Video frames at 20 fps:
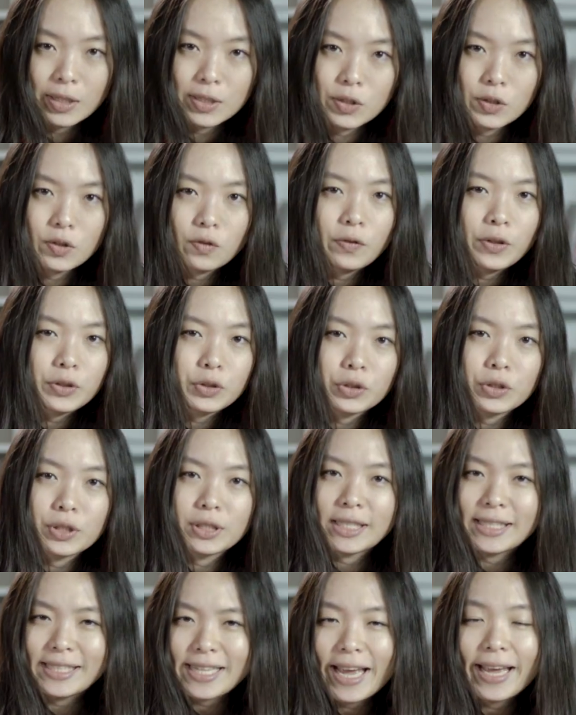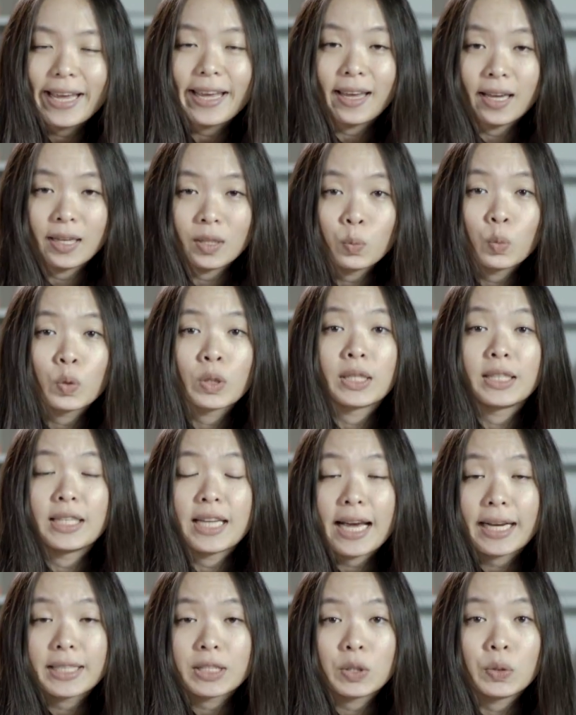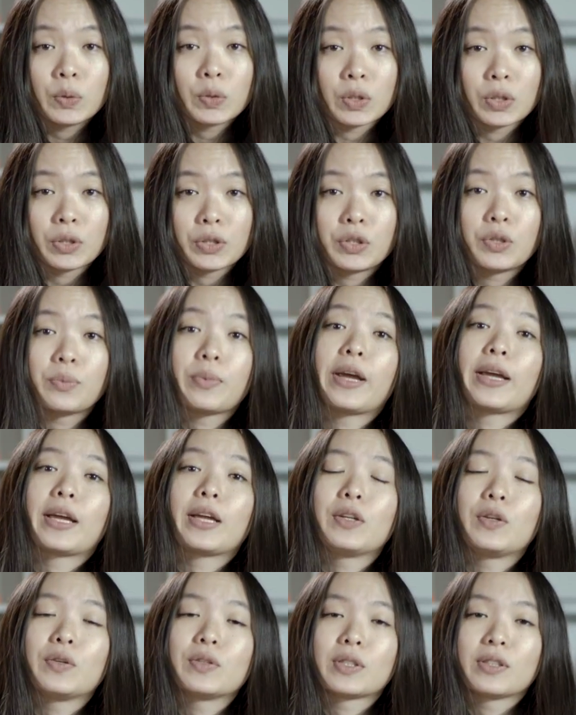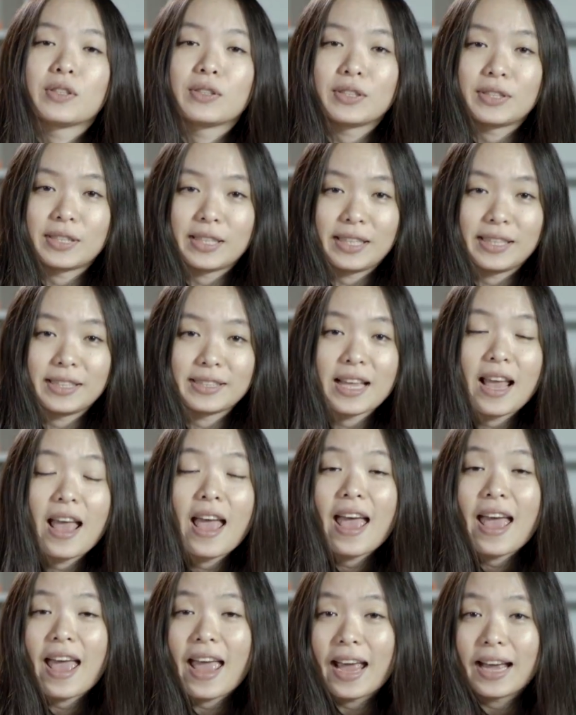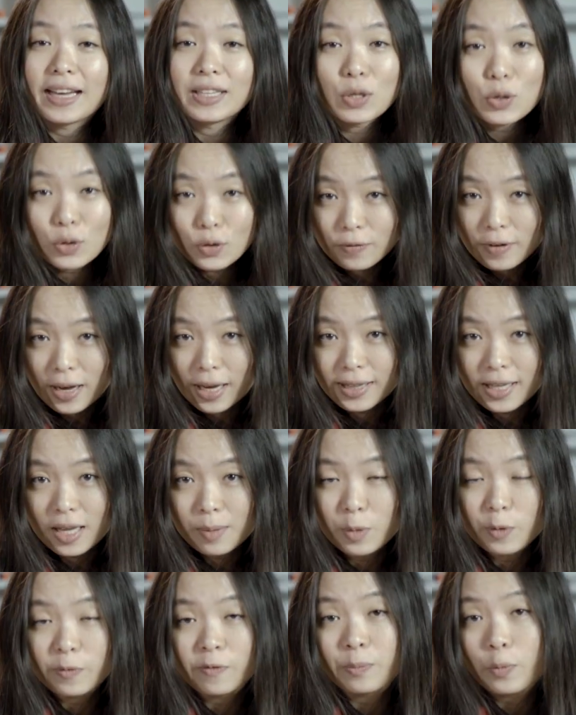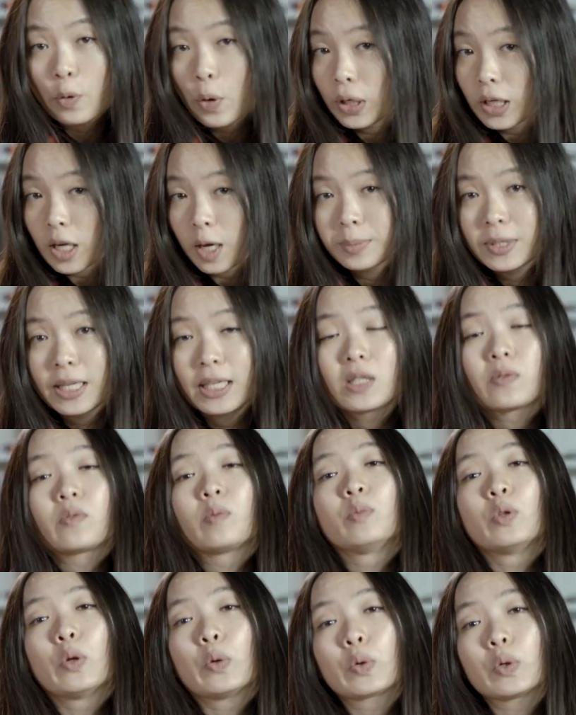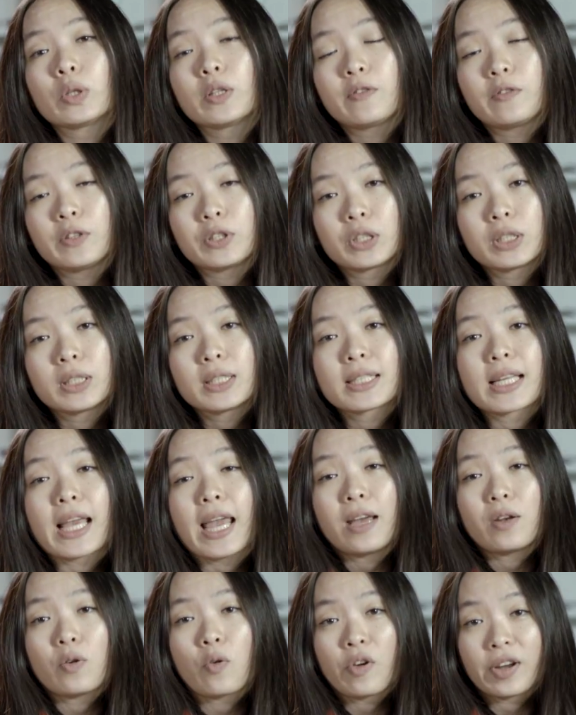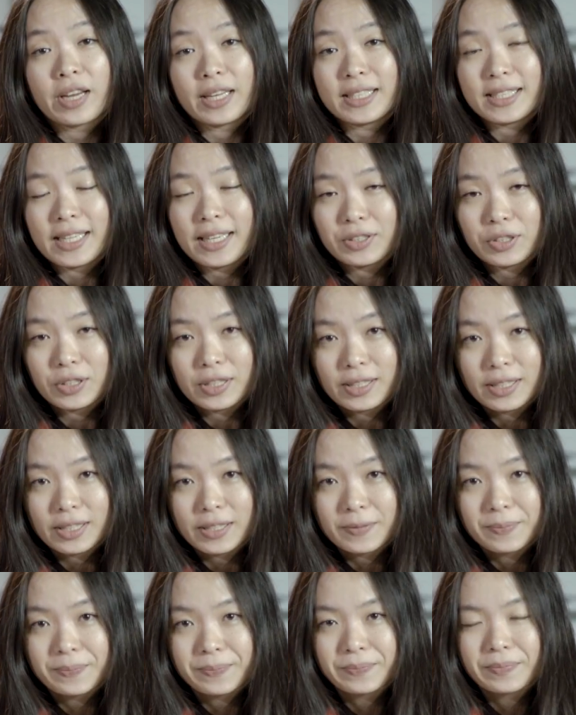So the feature Today In will connect users to breaking news in their cities and notify them of important updates from local officials and organizations.